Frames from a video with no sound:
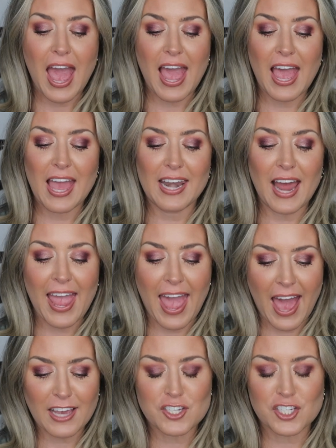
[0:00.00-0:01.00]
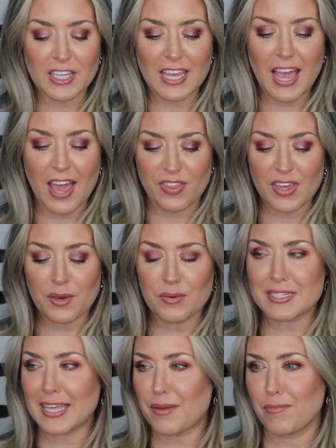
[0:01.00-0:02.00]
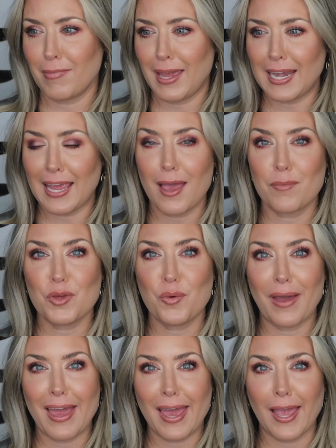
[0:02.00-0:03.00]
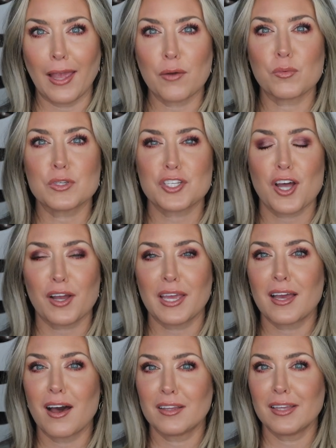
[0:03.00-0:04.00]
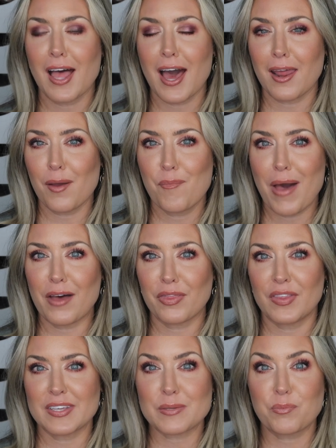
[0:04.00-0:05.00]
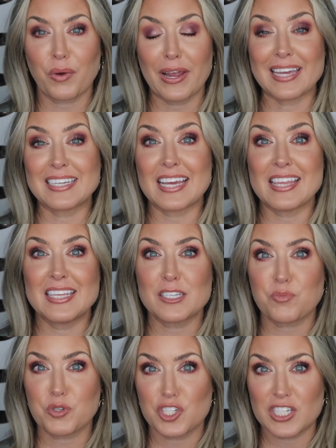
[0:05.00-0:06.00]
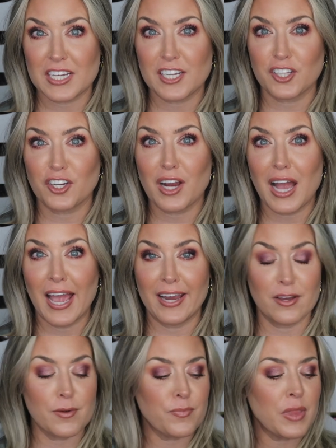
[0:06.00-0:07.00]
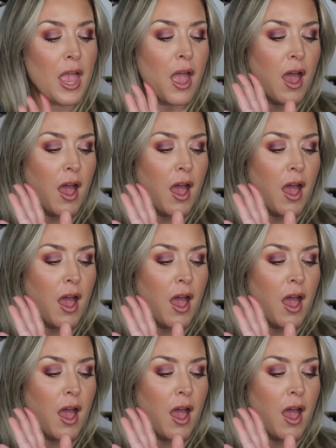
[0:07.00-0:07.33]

And I actually, I think it was like Manny M U A was talking a lot about this brand and this particular item.